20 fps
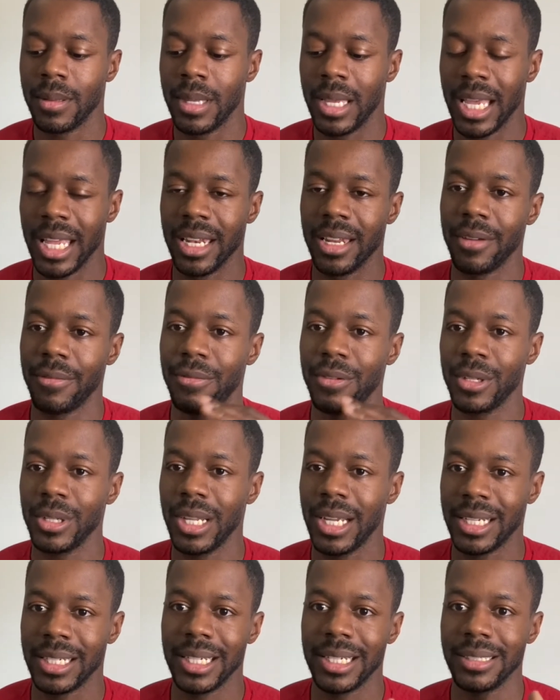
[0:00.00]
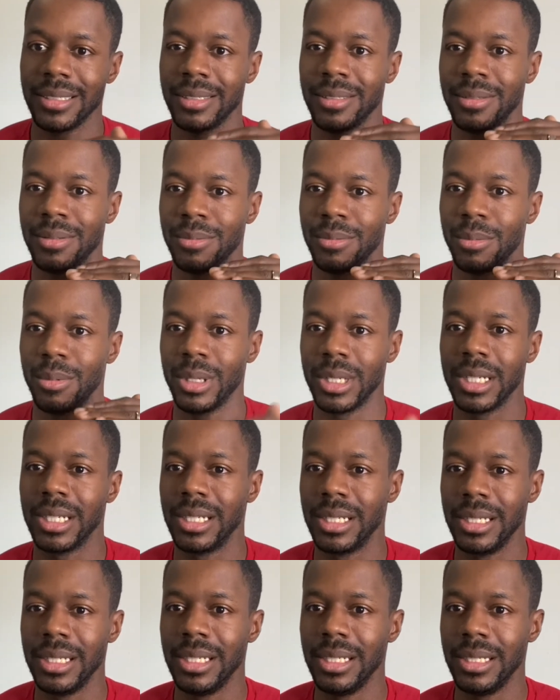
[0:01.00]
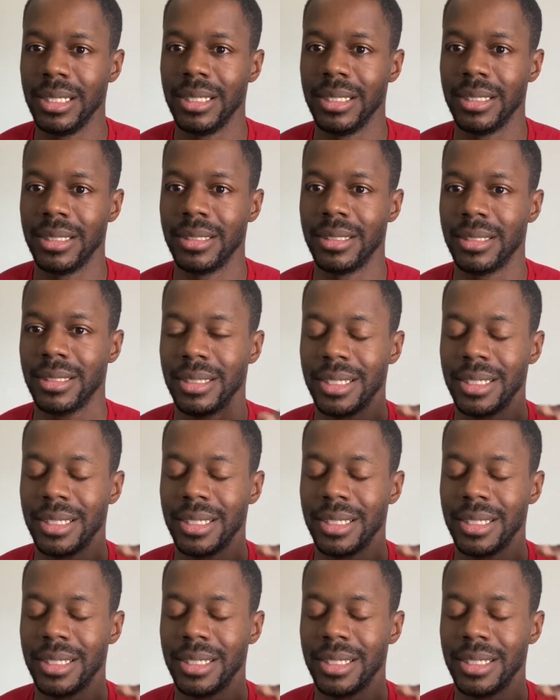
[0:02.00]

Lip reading: And I feel like that's what it needs.